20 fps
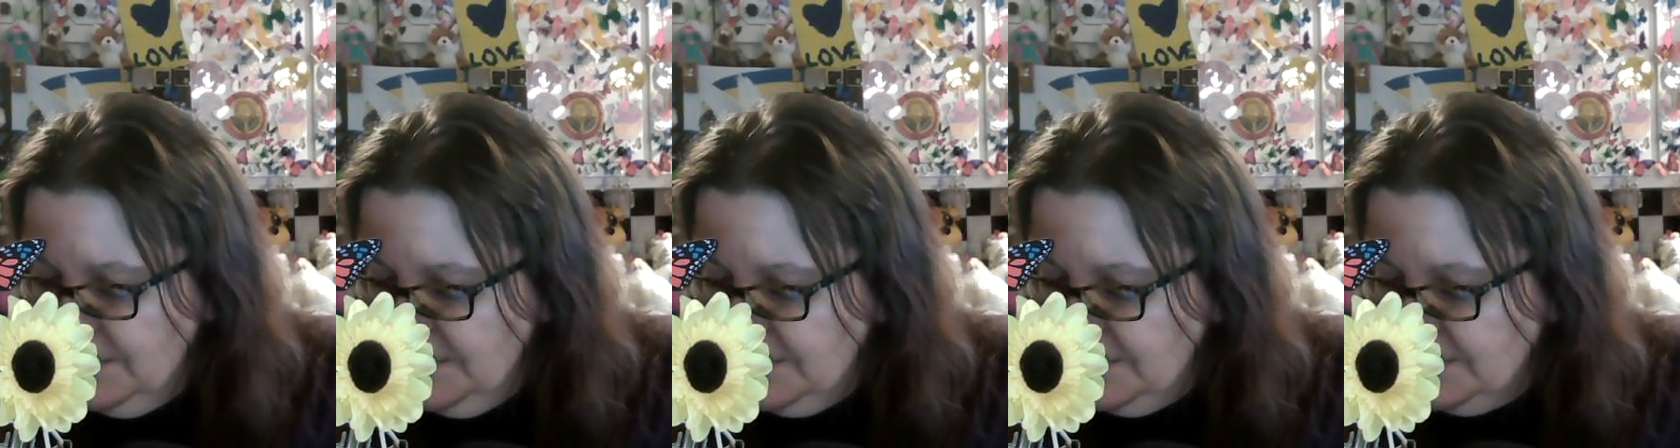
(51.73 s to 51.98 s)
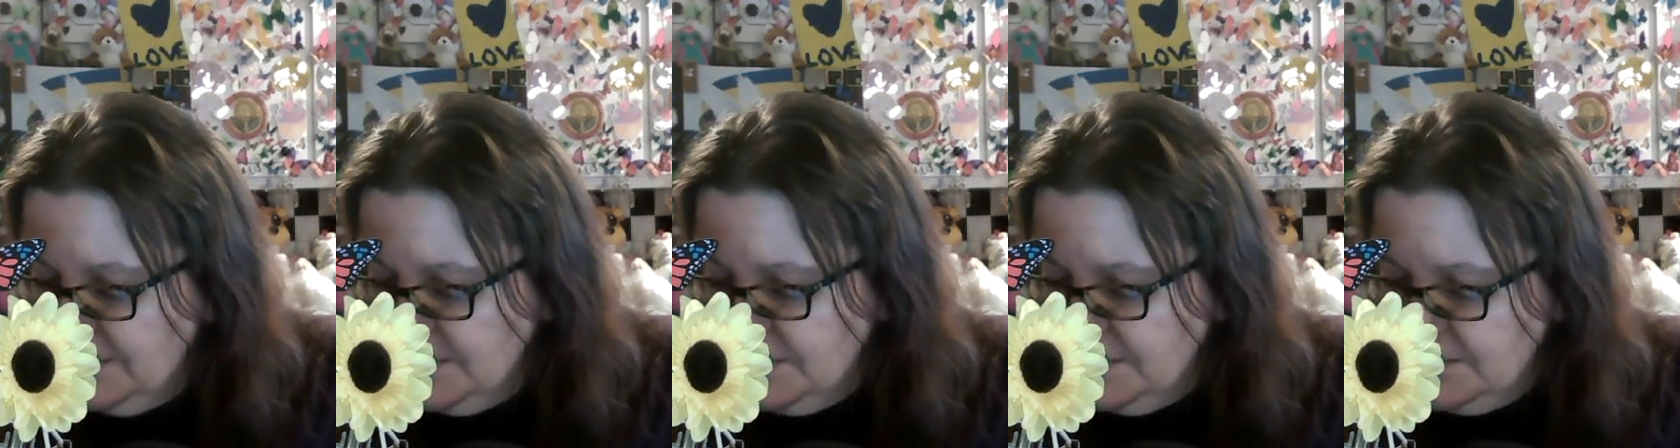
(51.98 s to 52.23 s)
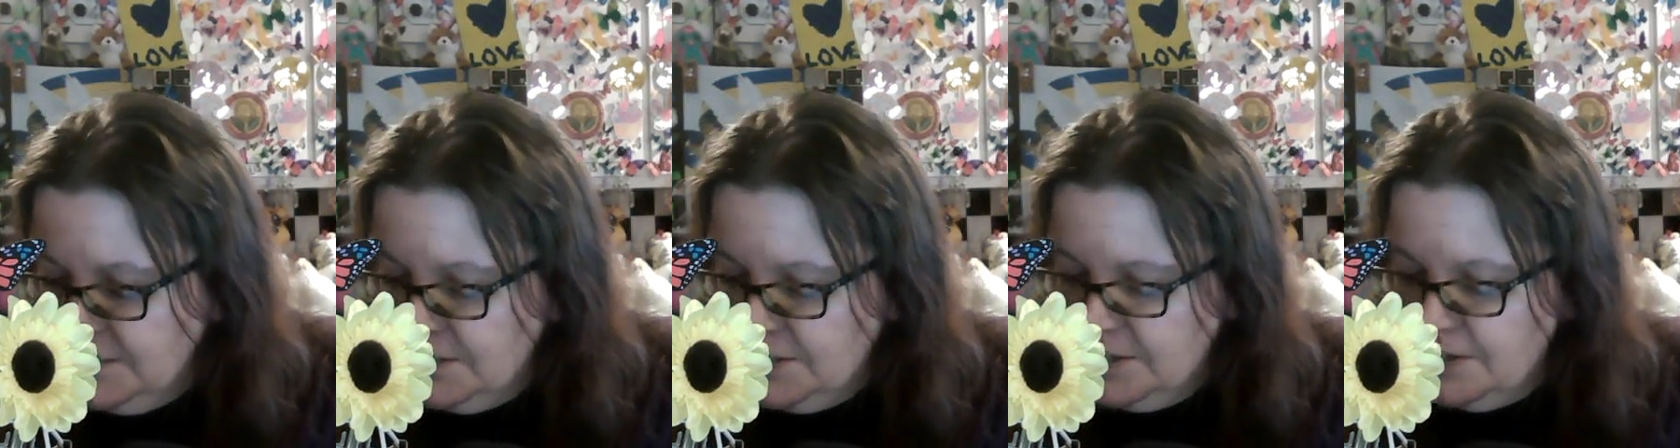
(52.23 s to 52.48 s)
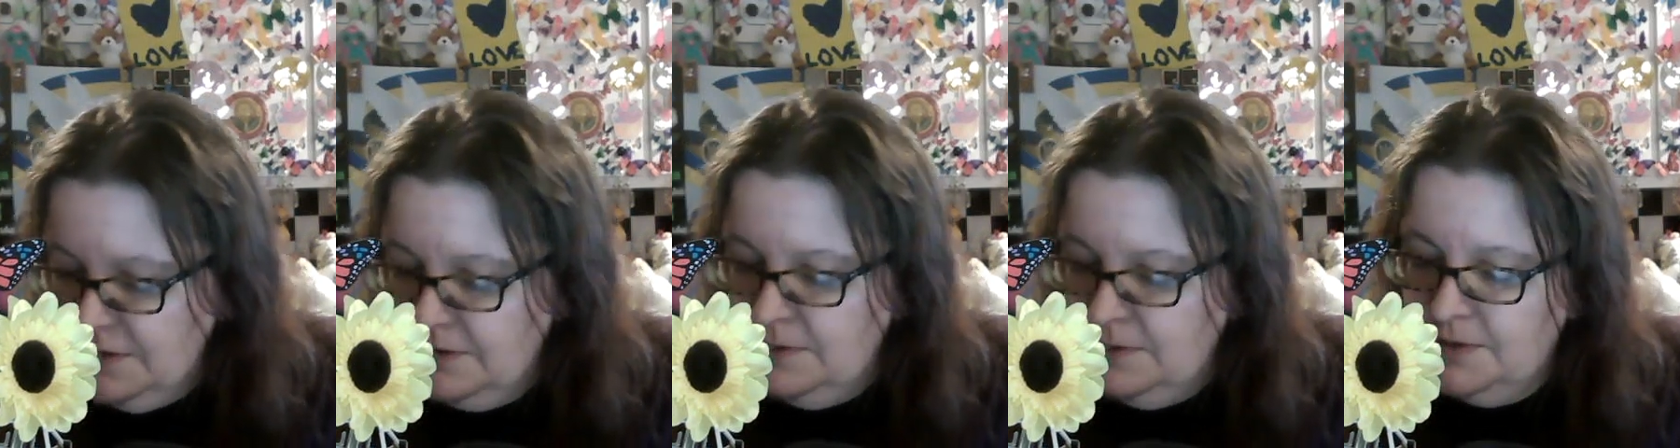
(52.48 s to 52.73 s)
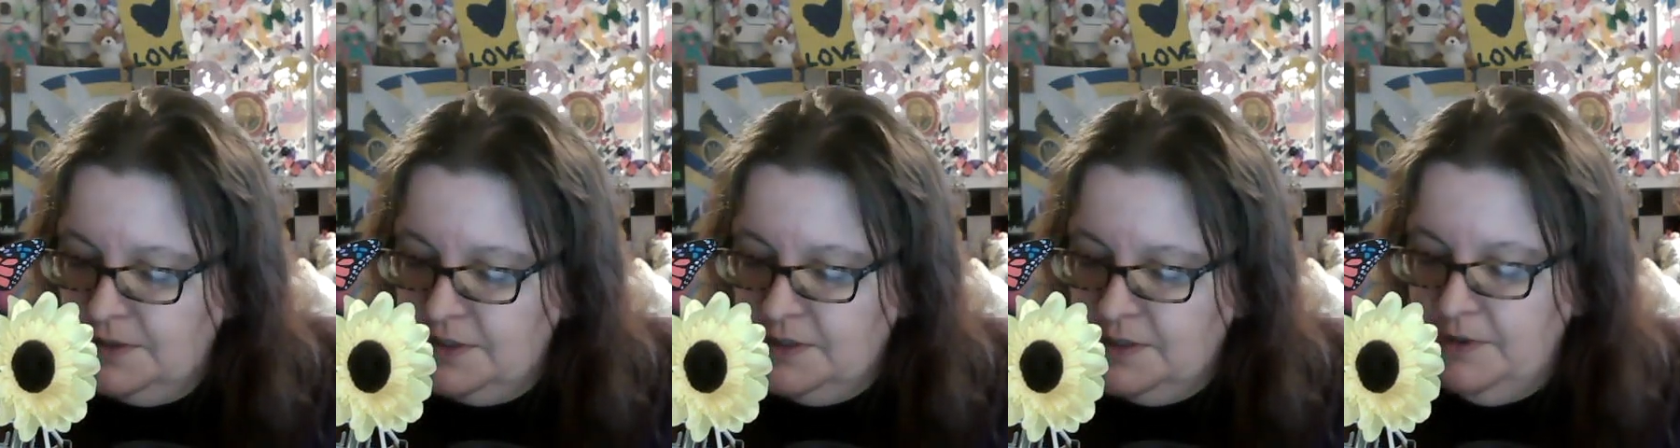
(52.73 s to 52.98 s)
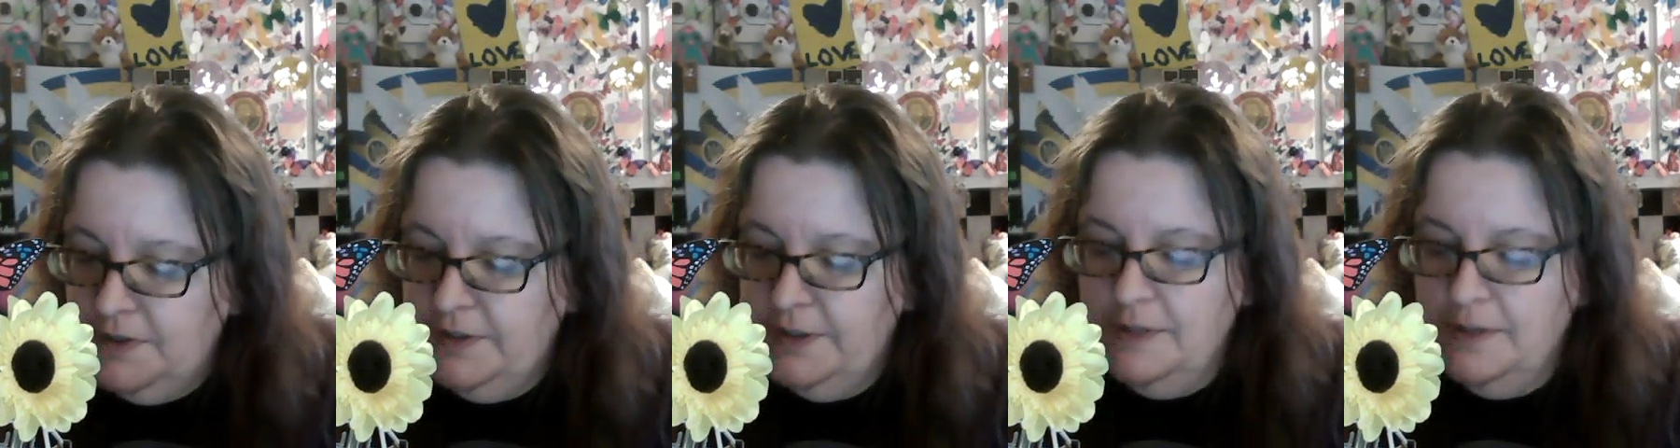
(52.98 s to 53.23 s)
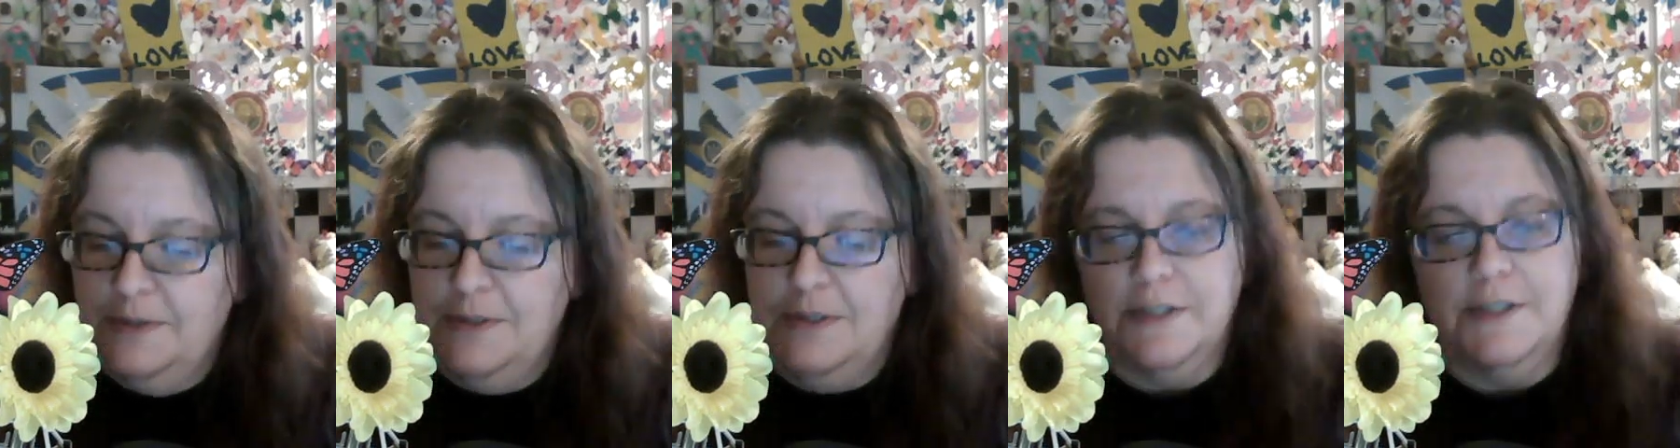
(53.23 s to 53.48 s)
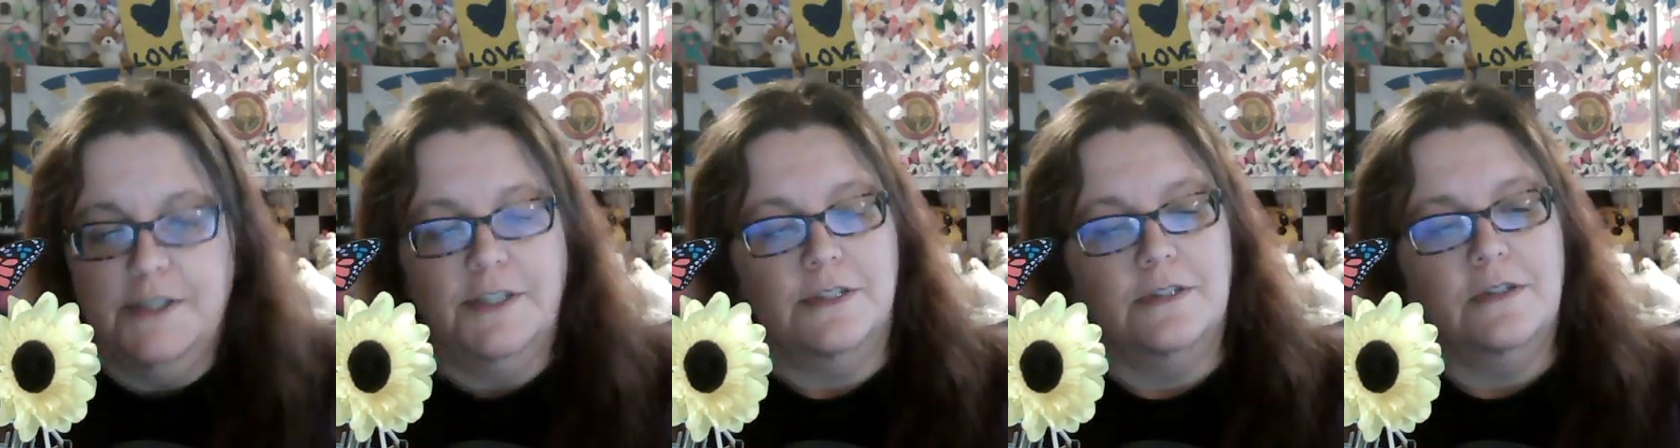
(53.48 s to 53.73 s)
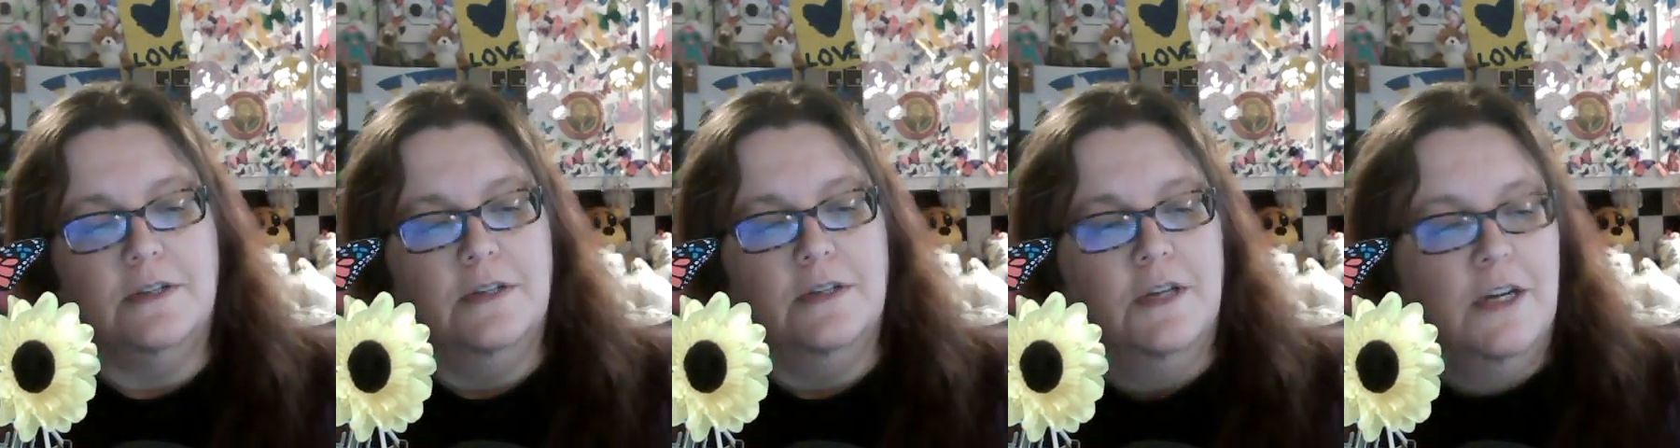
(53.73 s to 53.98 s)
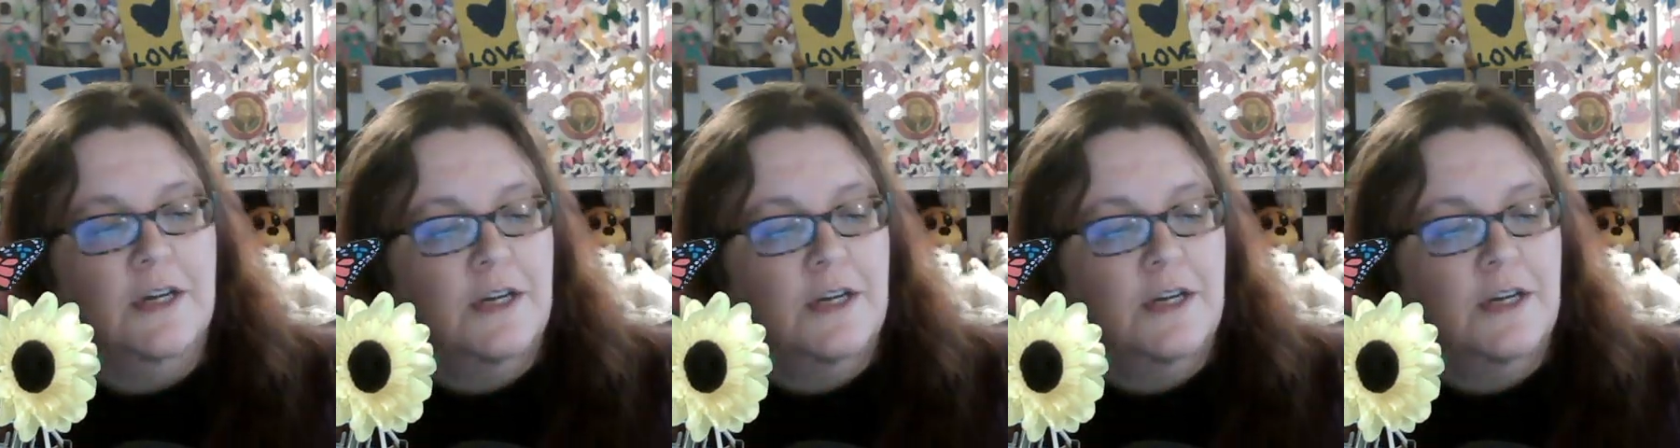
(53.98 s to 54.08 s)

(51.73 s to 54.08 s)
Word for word: and it's almost falling apart here,